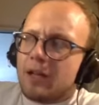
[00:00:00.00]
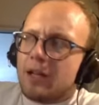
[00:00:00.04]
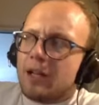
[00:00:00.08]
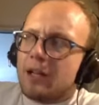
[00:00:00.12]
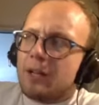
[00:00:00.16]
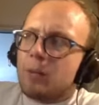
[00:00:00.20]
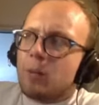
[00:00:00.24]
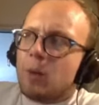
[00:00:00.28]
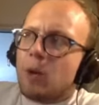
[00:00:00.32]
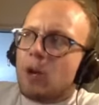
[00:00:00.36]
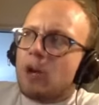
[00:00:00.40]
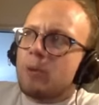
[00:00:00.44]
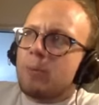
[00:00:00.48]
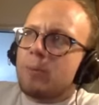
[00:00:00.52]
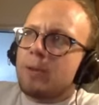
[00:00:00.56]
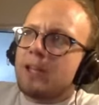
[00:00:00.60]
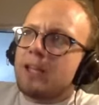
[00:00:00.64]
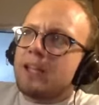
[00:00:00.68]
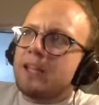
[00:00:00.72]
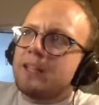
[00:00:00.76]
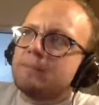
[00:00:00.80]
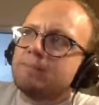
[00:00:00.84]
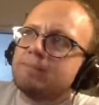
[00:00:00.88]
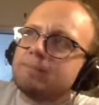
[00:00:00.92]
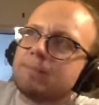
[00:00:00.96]

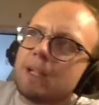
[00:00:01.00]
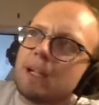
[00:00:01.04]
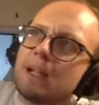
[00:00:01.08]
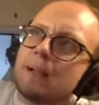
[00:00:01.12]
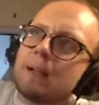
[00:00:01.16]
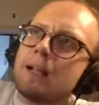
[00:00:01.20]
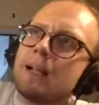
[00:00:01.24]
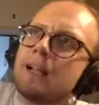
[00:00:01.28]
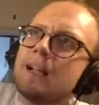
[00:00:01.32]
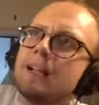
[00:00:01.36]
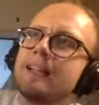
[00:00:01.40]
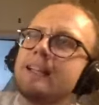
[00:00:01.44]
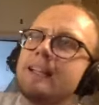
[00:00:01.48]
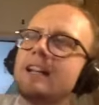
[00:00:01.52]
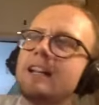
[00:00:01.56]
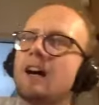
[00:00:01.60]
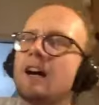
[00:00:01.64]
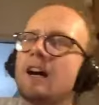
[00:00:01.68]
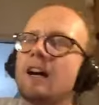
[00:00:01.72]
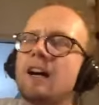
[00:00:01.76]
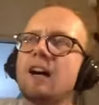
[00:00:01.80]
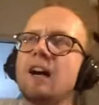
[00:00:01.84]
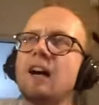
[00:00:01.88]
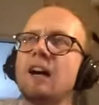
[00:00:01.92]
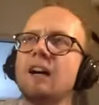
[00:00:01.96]
Iwobi,
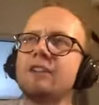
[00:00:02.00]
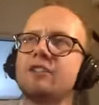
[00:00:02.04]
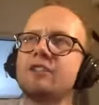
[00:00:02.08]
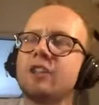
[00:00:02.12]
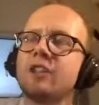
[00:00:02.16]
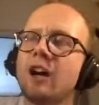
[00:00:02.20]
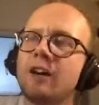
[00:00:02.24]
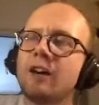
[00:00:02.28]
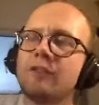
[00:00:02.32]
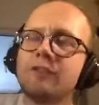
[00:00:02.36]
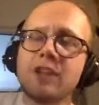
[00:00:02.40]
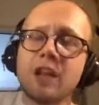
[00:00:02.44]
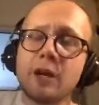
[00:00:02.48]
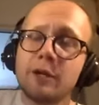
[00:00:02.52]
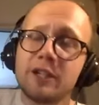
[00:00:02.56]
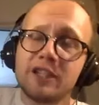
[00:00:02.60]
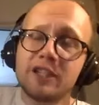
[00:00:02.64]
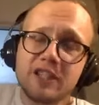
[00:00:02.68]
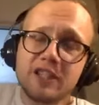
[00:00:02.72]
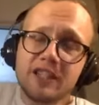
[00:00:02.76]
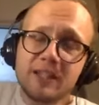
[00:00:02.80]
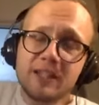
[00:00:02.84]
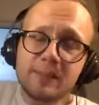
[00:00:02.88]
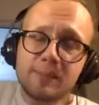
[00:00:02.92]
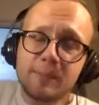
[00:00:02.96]
I've
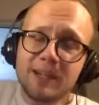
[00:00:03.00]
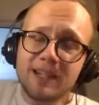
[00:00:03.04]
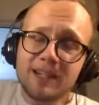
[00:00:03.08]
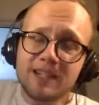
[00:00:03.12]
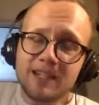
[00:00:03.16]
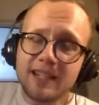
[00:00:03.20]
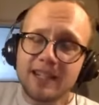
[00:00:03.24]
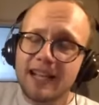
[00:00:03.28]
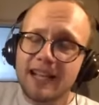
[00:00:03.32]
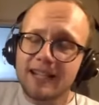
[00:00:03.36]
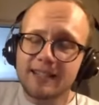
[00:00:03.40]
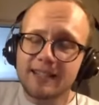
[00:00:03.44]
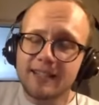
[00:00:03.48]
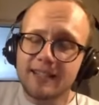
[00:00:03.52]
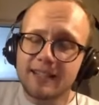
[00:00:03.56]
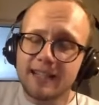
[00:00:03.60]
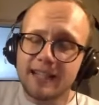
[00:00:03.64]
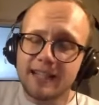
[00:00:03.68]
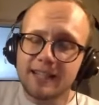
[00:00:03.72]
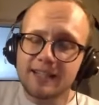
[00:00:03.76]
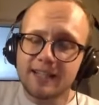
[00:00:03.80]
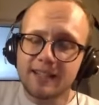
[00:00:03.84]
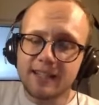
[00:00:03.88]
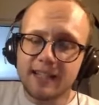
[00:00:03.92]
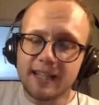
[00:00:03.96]
noticed that he's been selected
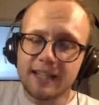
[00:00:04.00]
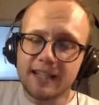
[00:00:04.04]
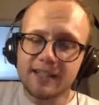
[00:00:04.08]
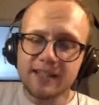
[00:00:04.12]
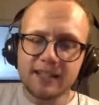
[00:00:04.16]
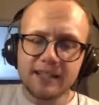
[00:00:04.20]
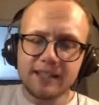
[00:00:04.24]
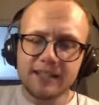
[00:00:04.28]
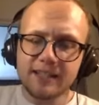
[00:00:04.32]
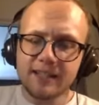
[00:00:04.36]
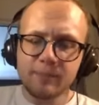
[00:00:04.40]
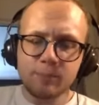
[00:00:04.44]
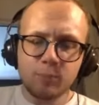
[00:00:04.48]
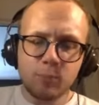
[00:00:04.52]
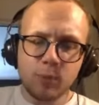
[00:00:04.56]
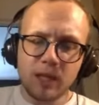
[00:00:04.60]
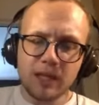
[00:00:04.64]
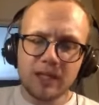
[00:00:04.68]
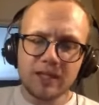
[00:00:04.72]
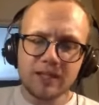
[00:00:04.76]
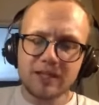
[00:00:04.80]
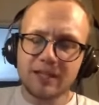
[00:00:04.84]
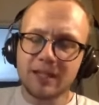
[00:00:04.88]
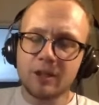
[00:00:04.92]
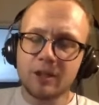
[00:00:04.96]
less and less, and he didn't
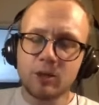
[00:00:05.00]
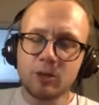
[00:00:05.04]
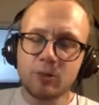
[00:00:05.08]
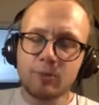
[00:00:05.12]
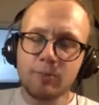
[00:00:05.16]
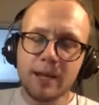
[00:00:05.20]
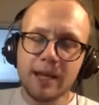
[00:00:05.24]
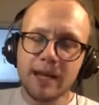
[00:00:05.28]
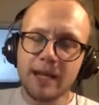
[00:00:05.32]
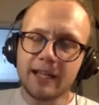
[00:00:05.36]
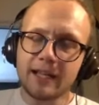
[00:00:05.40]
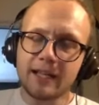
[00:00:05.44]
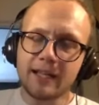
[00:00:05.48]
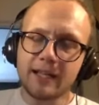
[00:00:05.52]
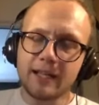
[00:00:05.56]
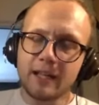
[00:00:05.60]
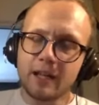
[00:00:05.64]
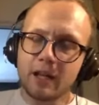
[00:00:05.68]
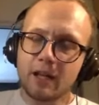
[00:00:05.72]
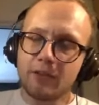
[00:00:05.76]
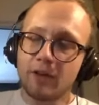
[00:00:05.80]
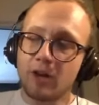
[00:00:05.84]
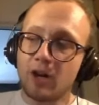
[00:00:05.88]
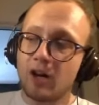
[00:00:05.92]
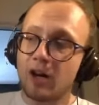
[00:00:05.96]
play a single minute
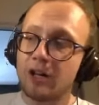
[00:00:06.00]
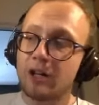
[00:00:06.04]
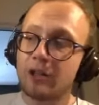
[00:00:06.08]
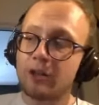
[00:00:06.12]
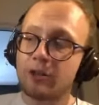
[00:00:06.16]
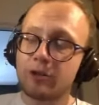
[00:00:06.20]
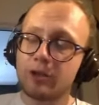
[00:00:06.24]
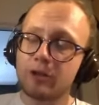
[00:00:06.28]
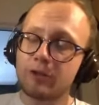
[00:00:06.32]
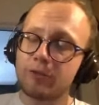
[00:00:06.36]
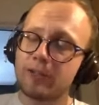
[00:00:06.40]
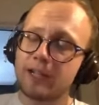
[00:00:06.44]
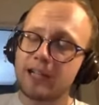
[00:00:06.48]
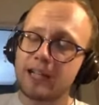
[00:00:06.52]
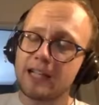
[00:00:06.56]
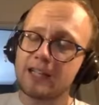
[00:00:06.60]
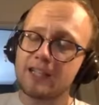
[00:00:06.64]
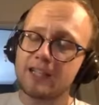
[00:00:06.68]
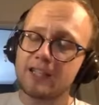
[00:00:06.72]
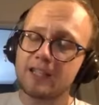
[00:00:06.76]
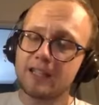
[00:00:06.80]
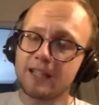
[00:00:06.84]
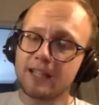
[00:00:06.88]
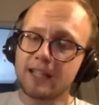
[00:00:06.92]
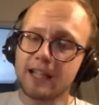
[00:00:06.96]
of either of the
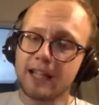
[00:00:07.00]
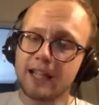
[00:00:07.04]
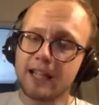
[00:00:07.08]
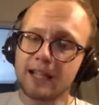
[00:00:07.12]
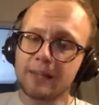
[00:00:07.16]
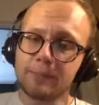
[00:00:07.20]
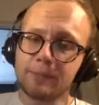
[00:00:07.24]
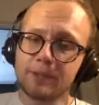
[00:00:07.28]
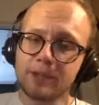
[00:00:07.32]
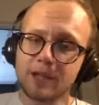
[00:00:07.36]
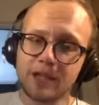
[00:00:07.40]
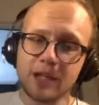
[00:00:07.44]
Valencia games.